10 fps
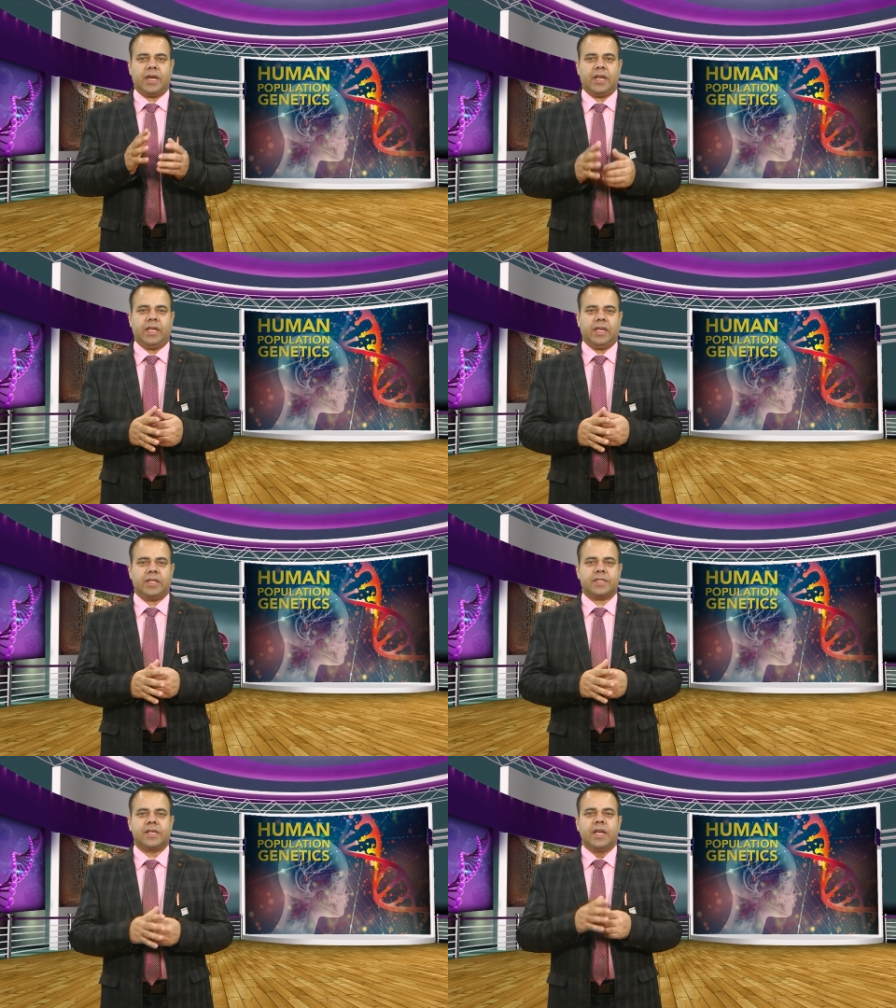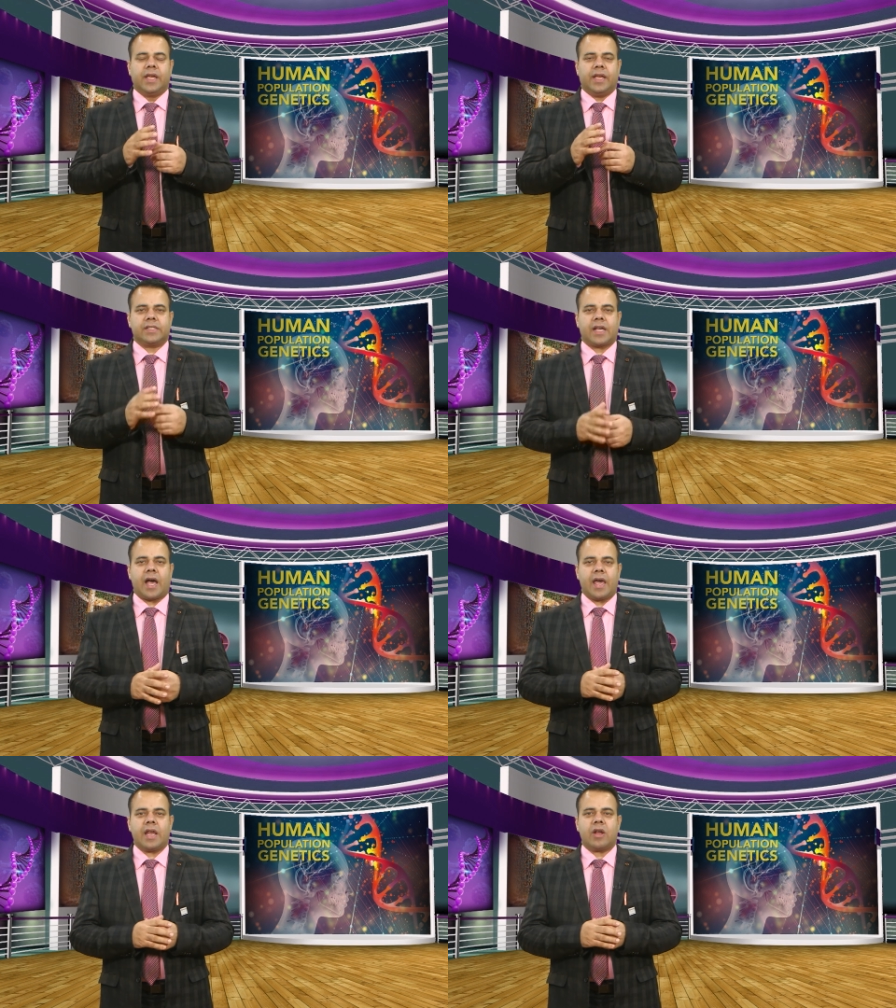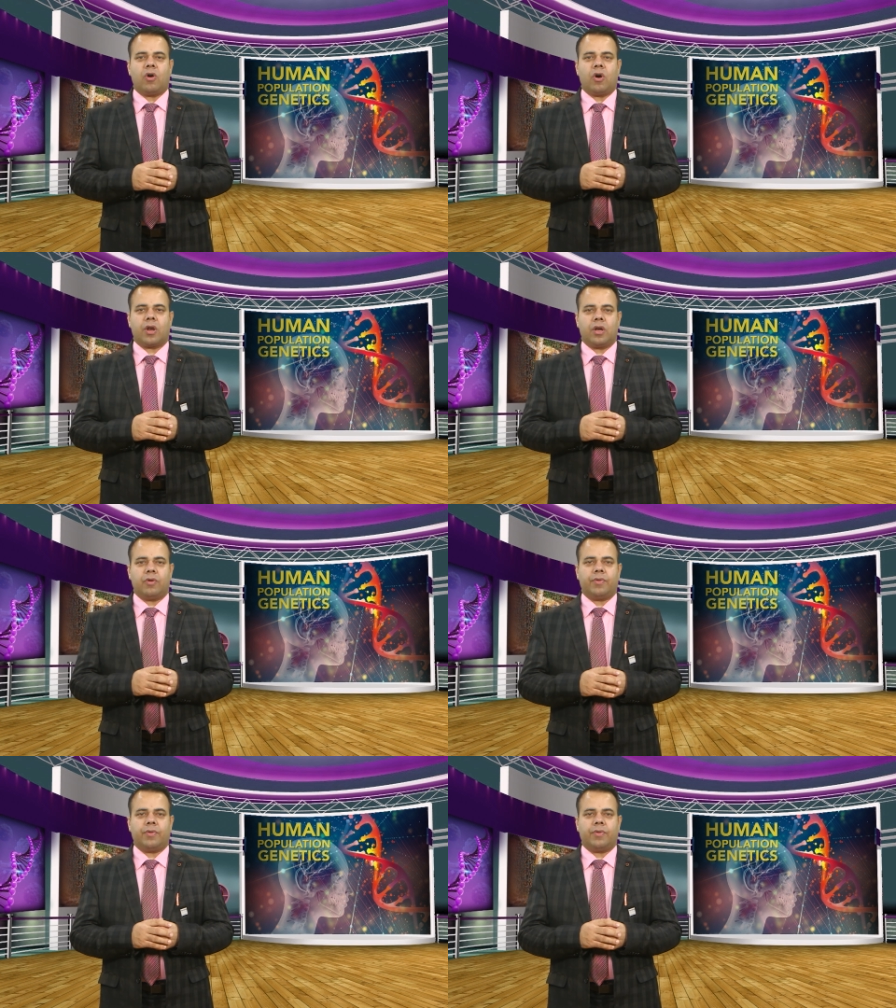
alleles is higher or lower